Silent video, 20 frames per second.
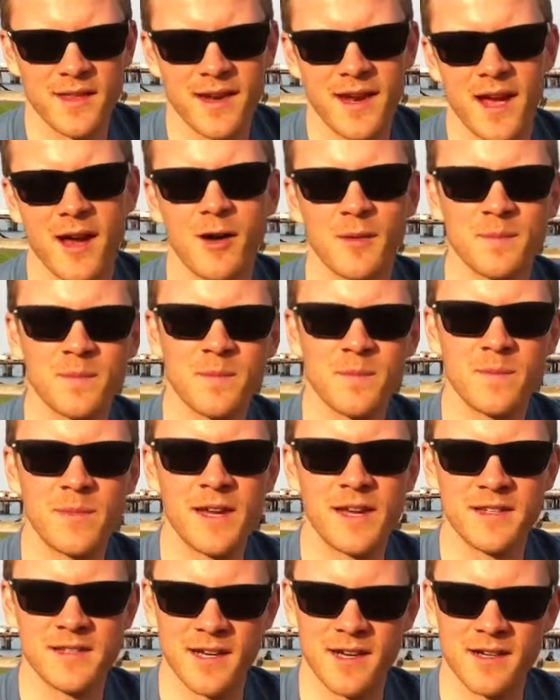that help
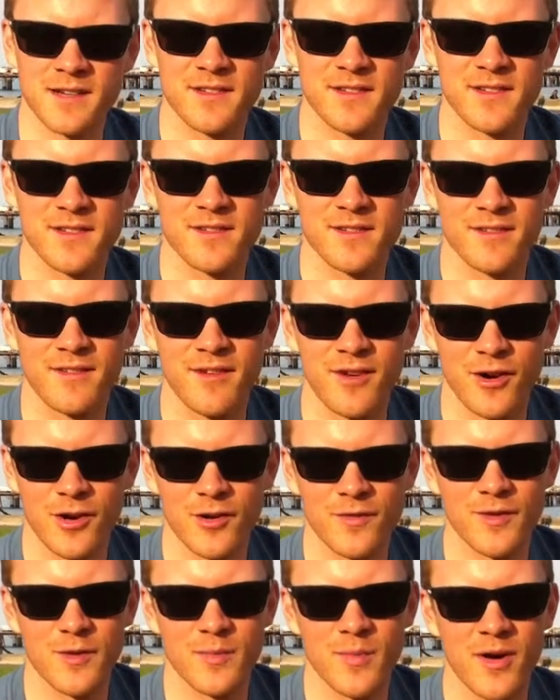conduct
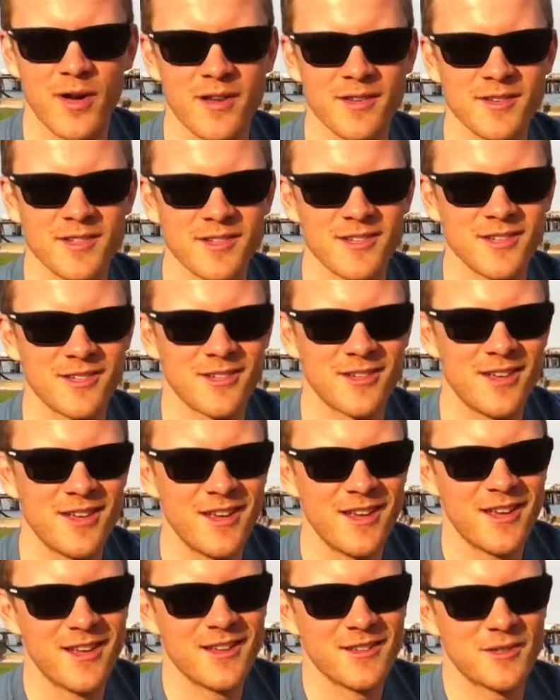nerve impulses.
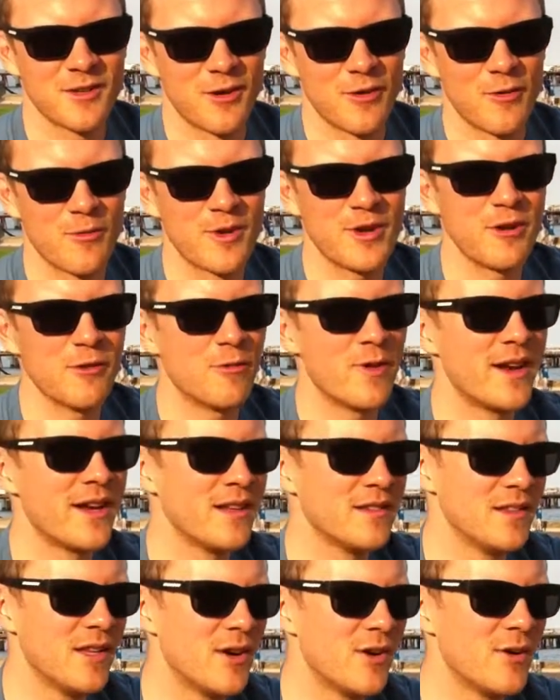So when you're
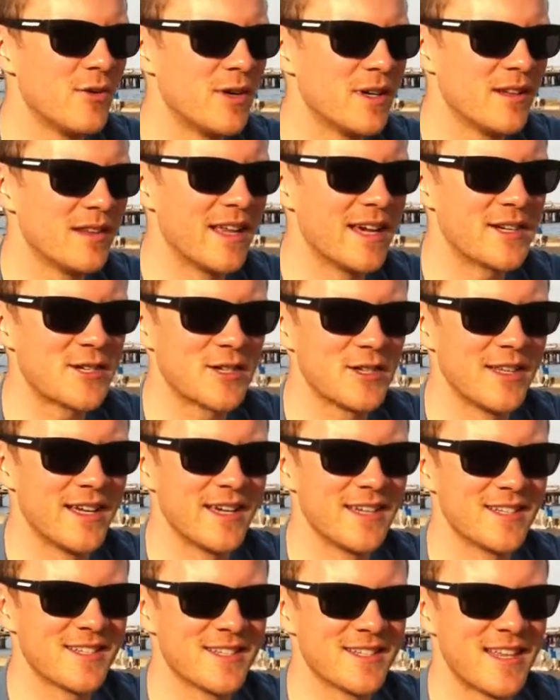running low on
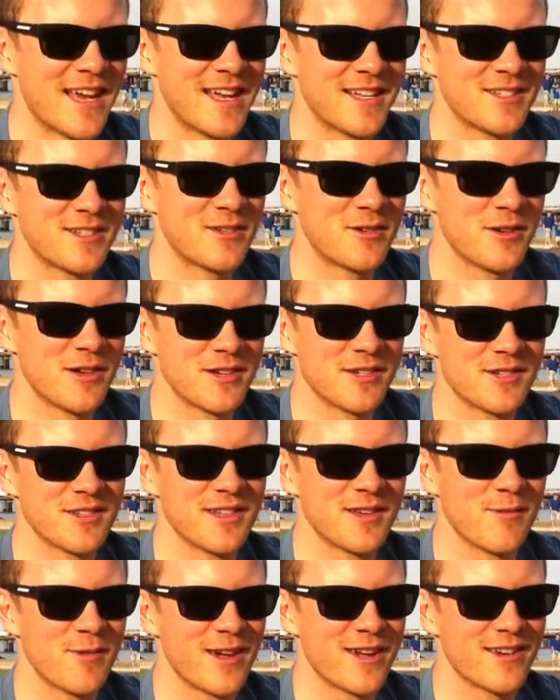electrolytes, that's
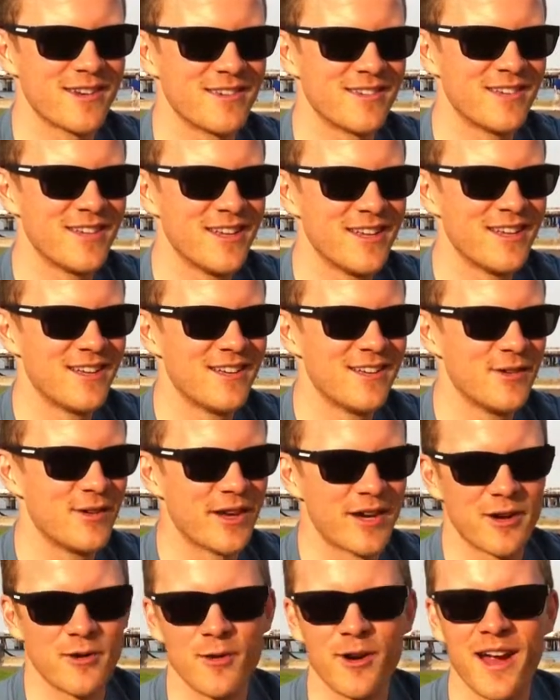traditionally when you
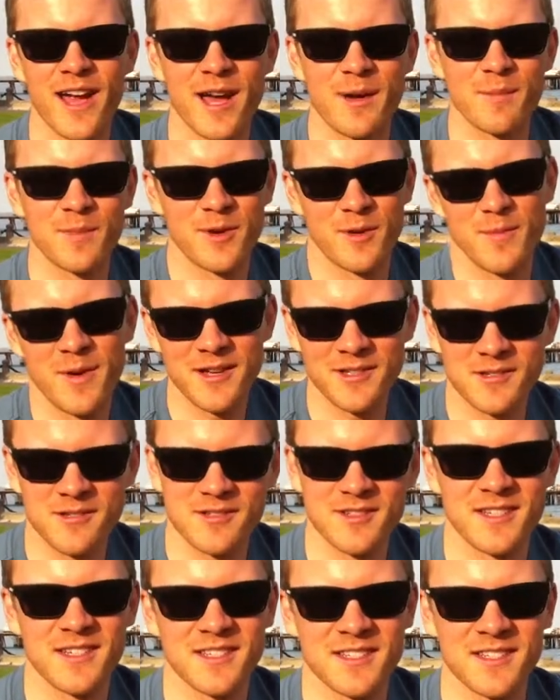get a cramp, your
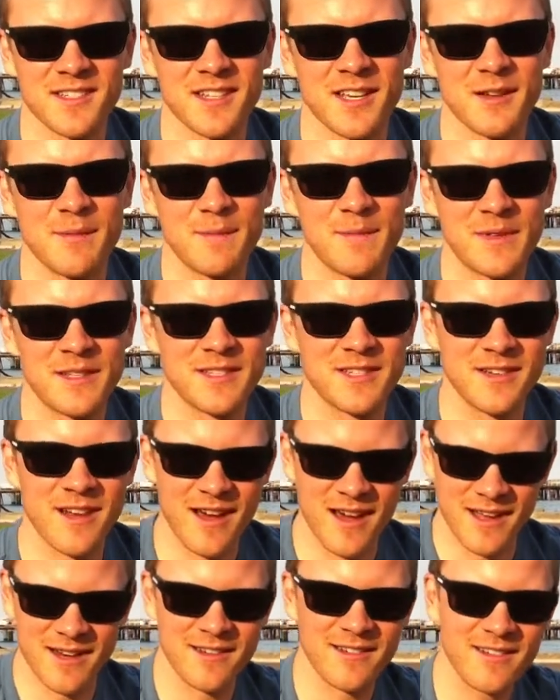muscle seizes up. It's
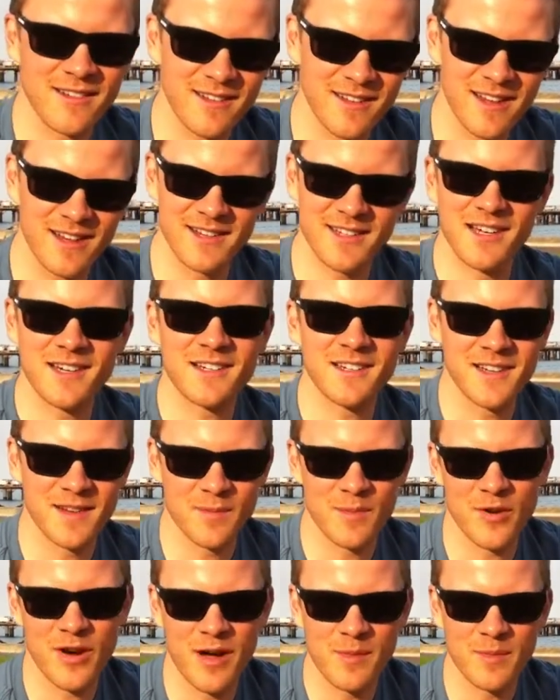not conducted
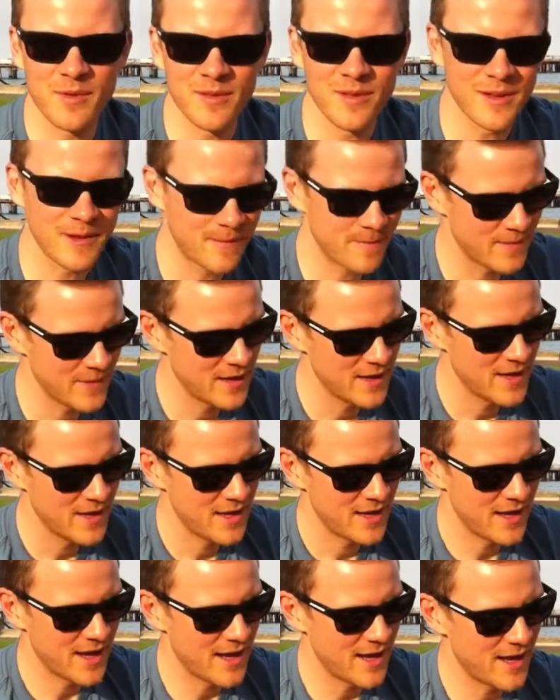properly.
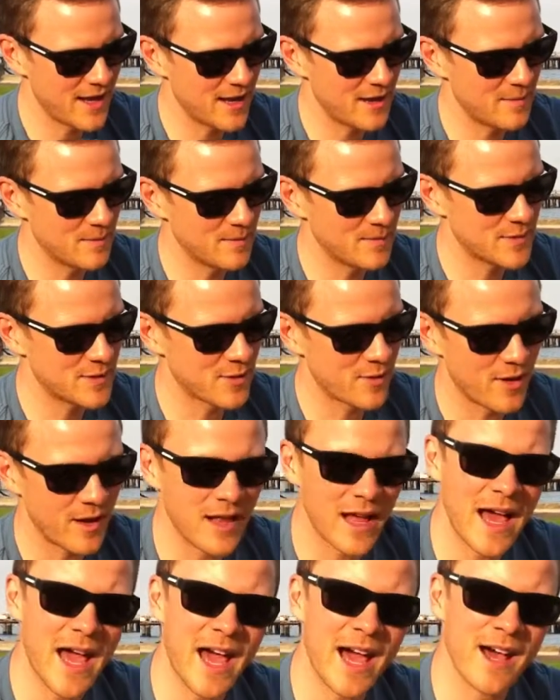So
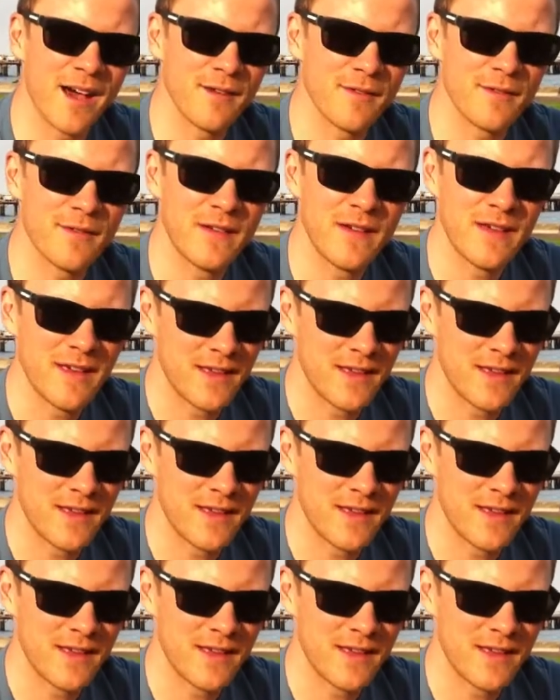I'll have